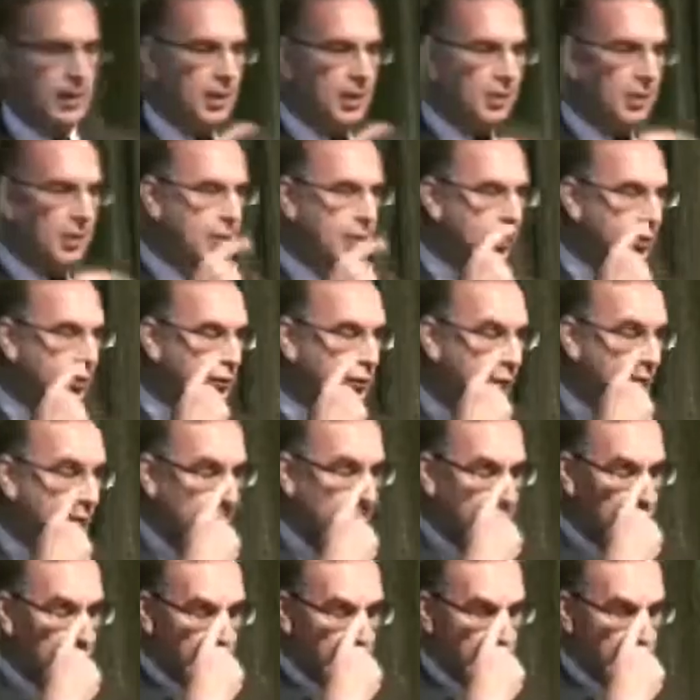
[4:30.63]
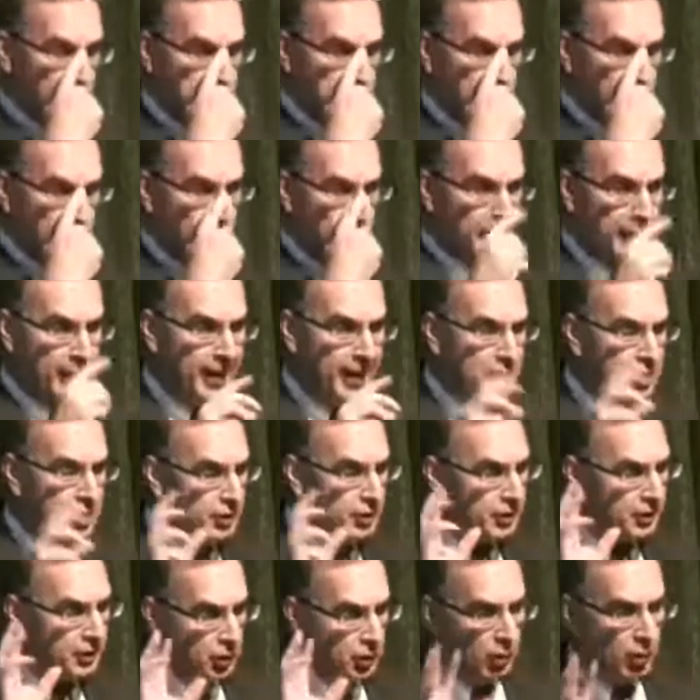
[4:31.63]
In my book, Finding a Spiritual Home, I
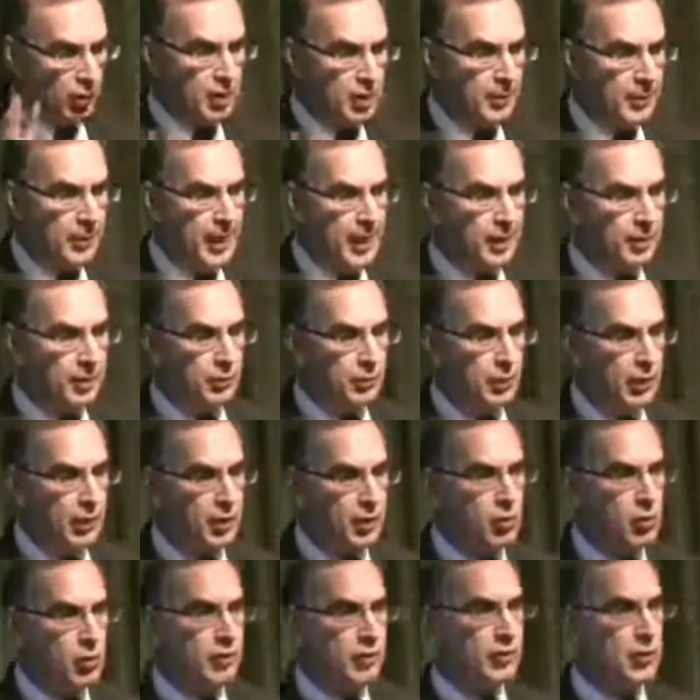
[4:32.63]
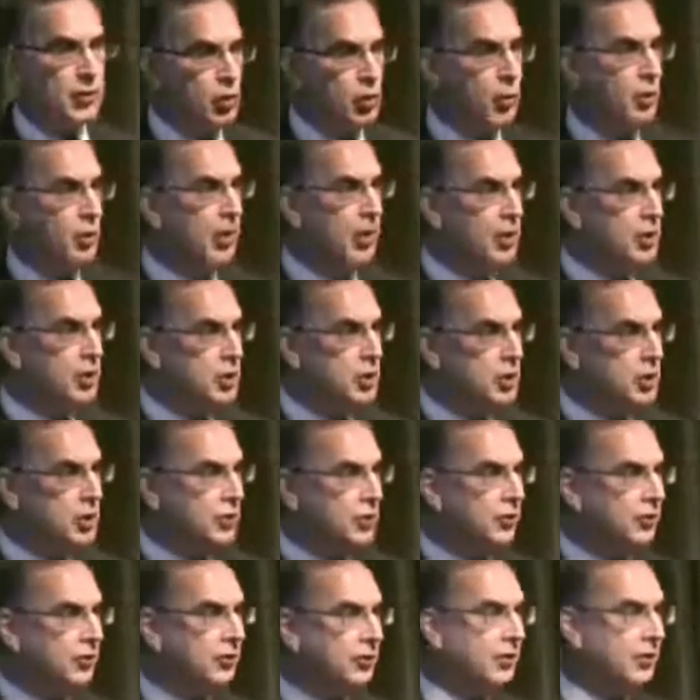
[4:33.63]
actually talk about what I call the New American
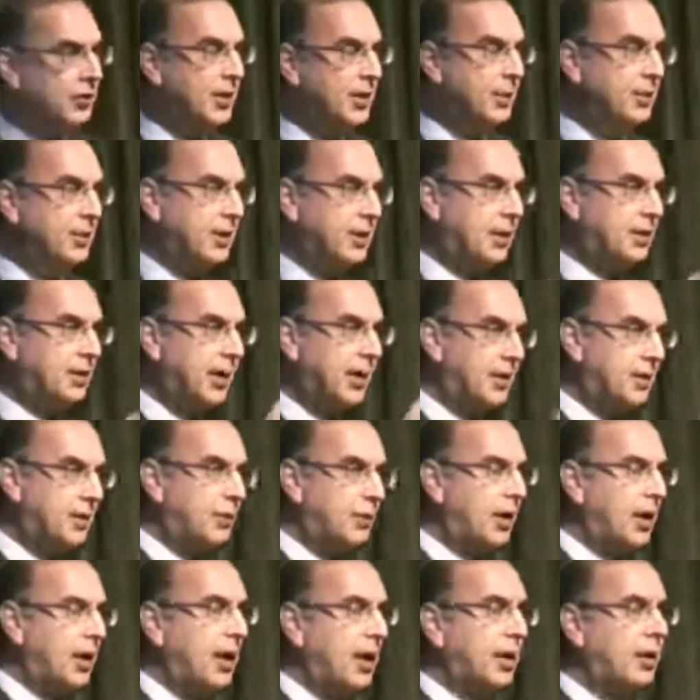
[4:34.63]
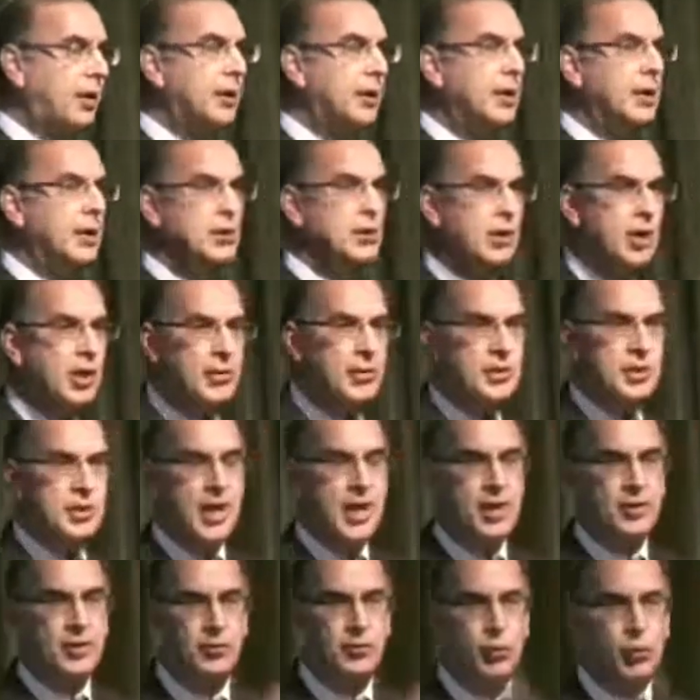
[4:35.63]
Jews. It's the attempt to identify Generation
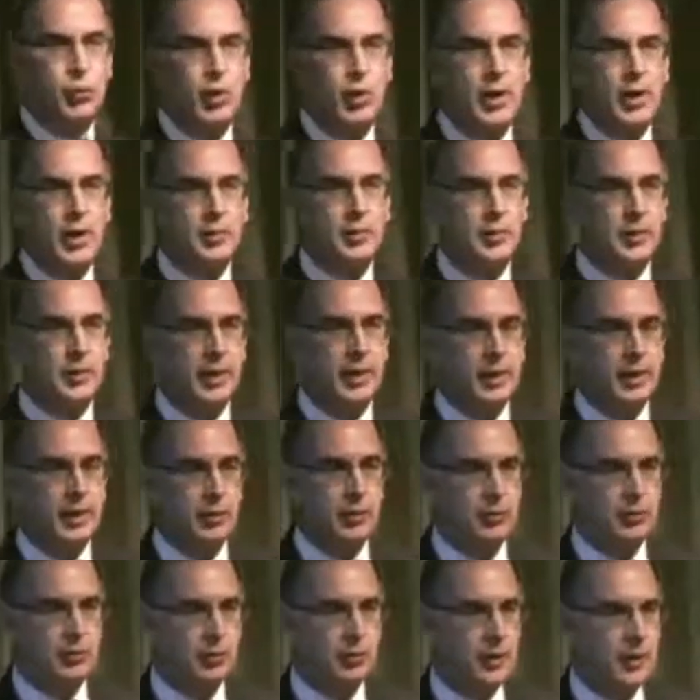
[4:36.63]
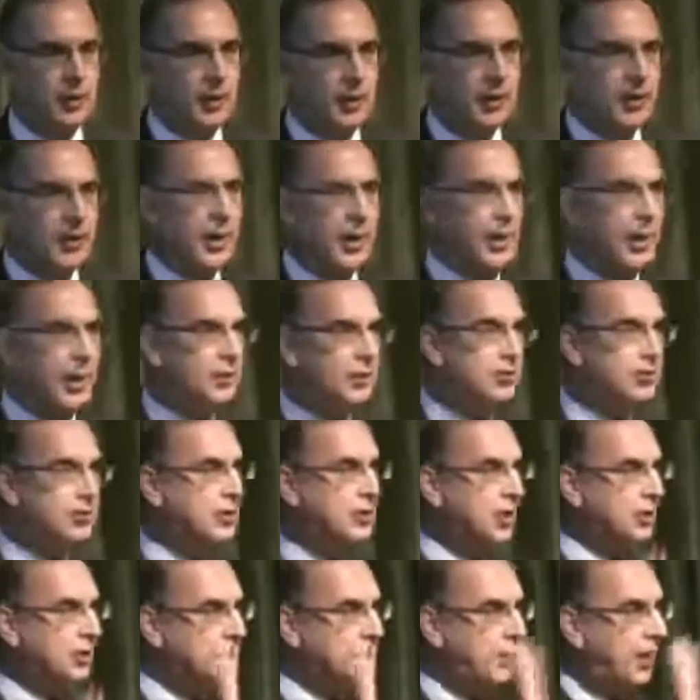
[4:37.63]
X, Y, and millennials, and I
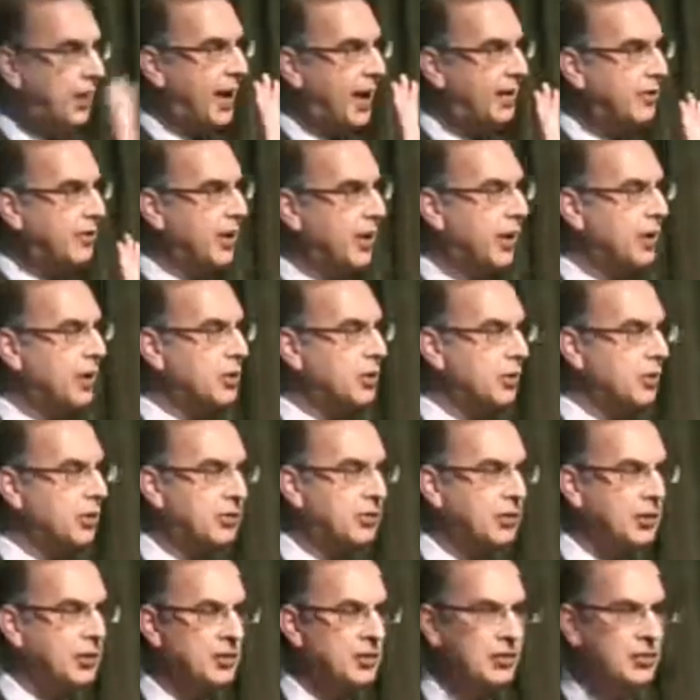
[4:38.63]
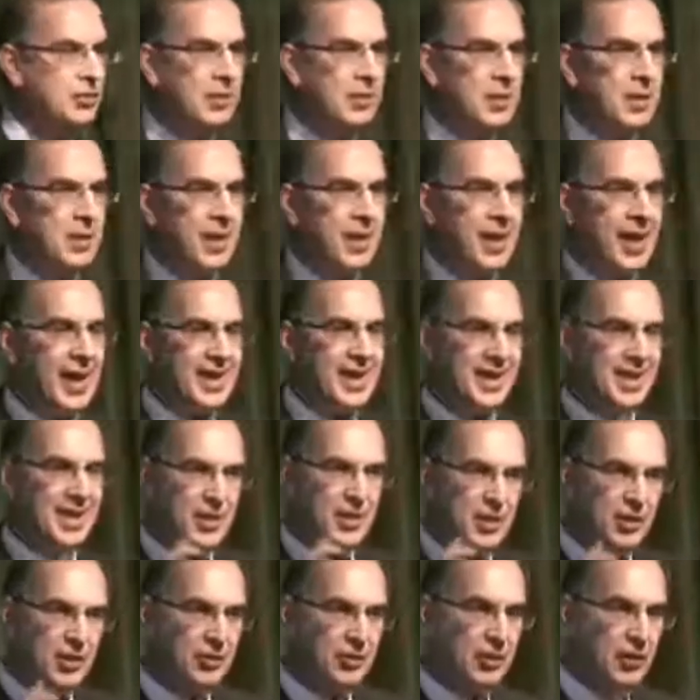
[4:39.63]
suggest 5 characteristics. And
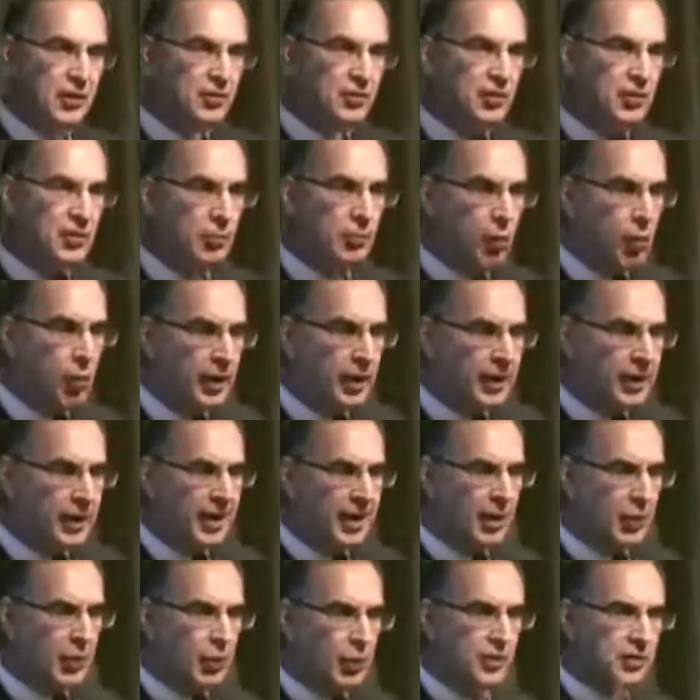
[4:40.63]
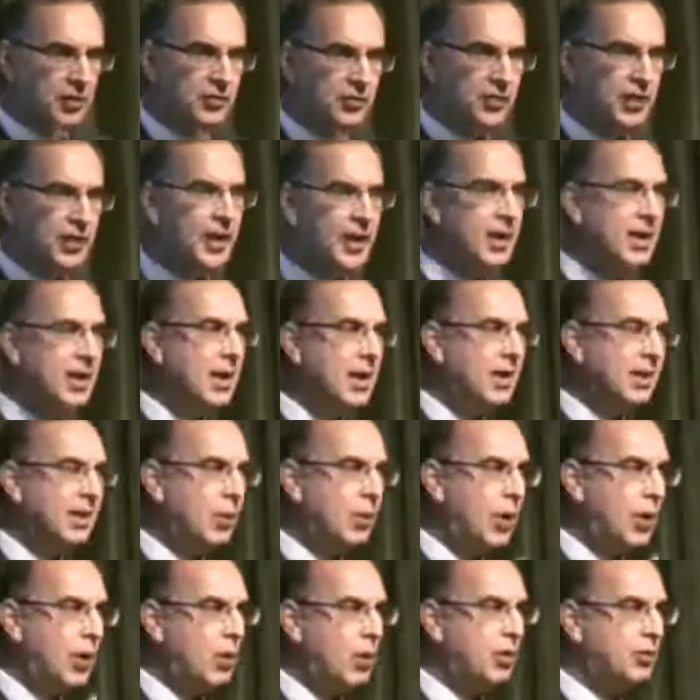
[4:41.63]
this is the market, and I want to say
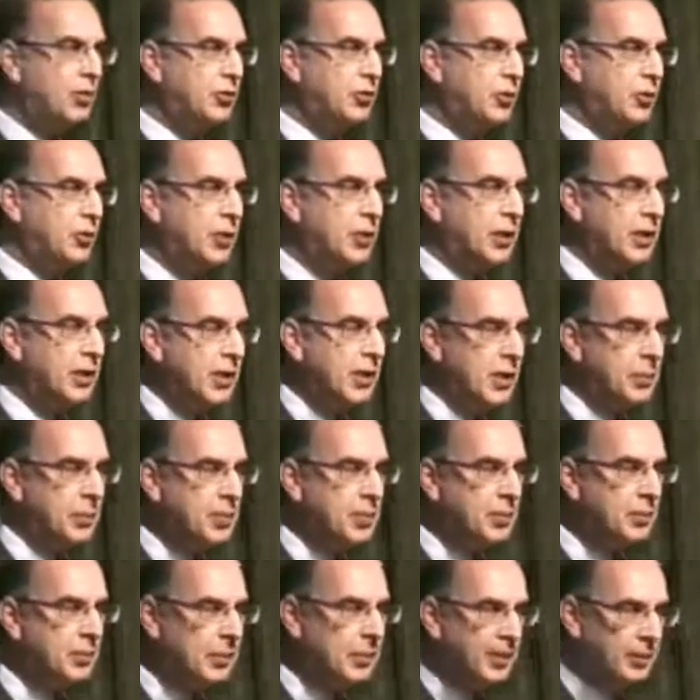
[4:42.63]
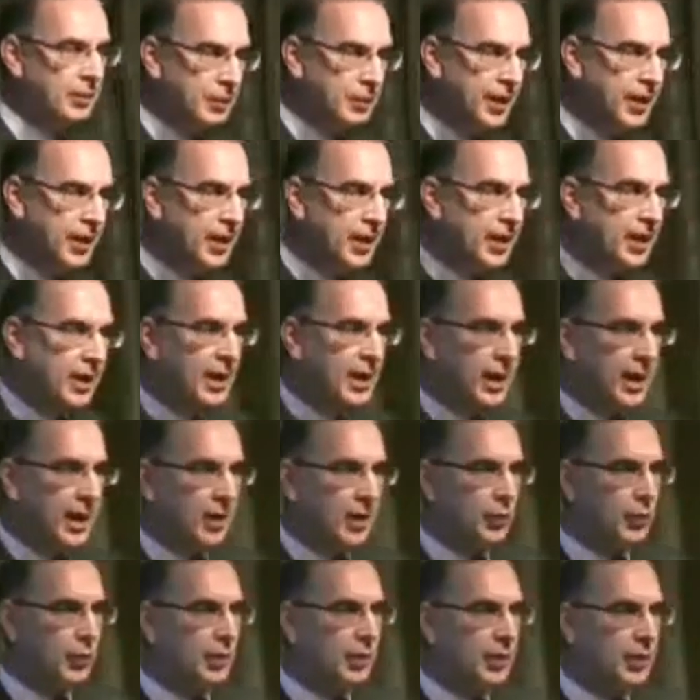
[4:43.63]
that what I want to do here, and I'm going to begin and
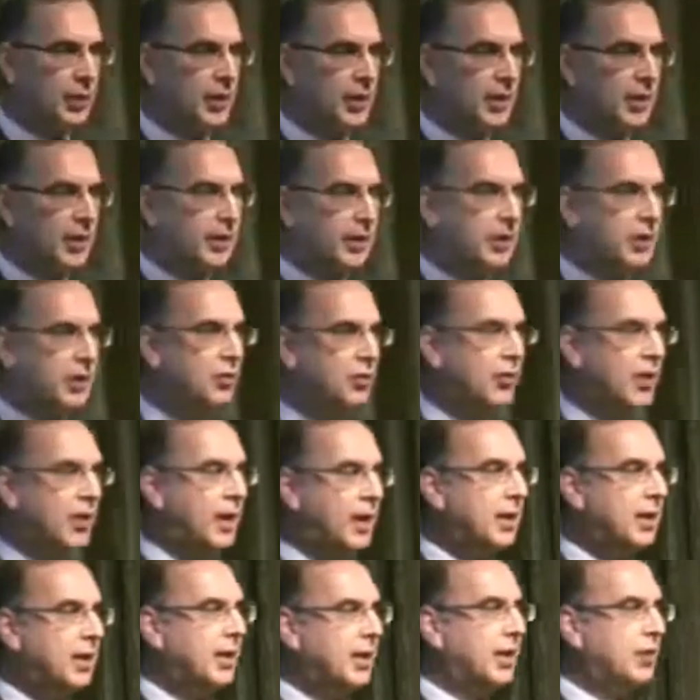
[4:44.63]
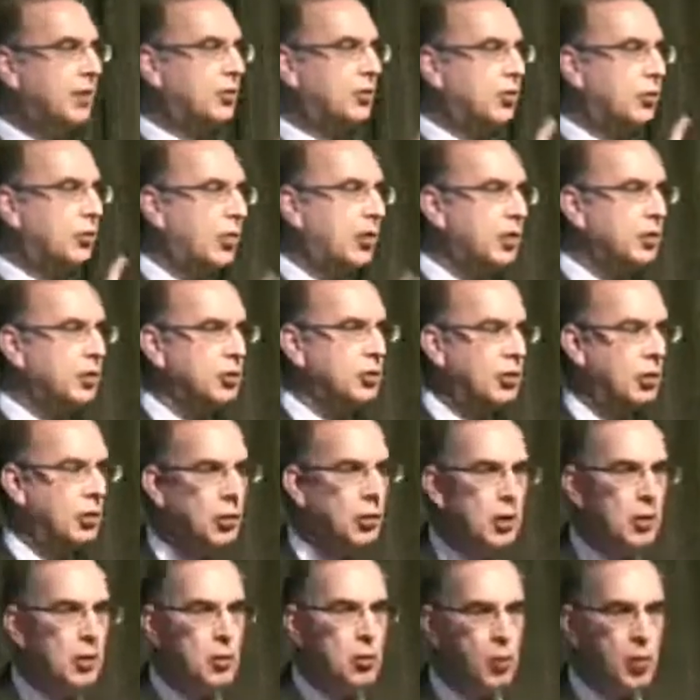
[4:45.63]
end with it, is that it is
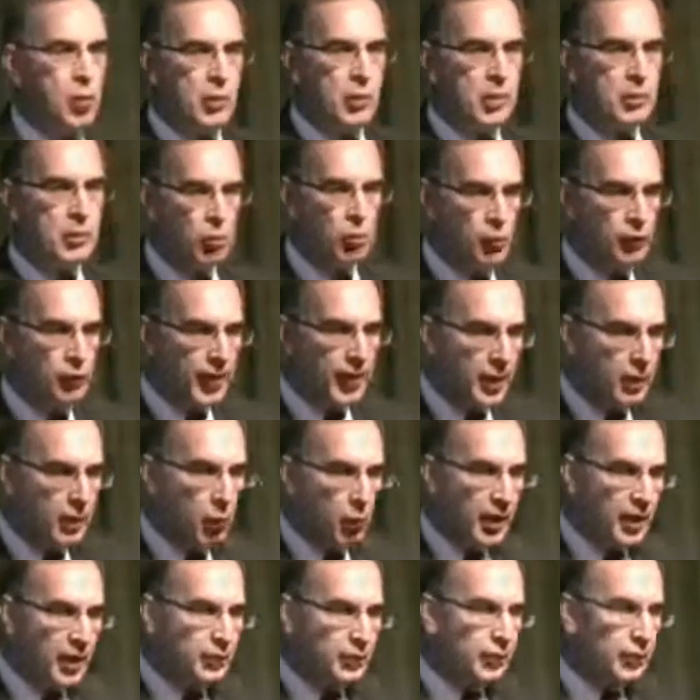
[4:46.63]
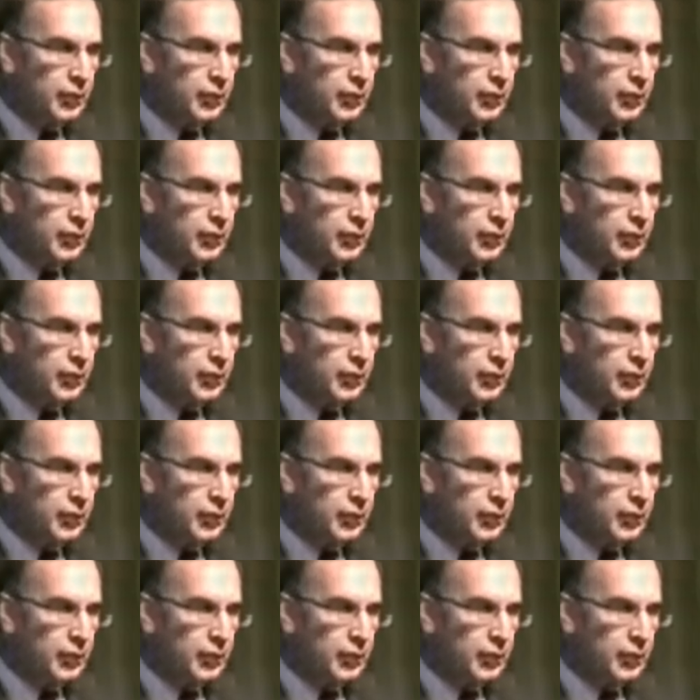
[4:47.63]
critical when we move away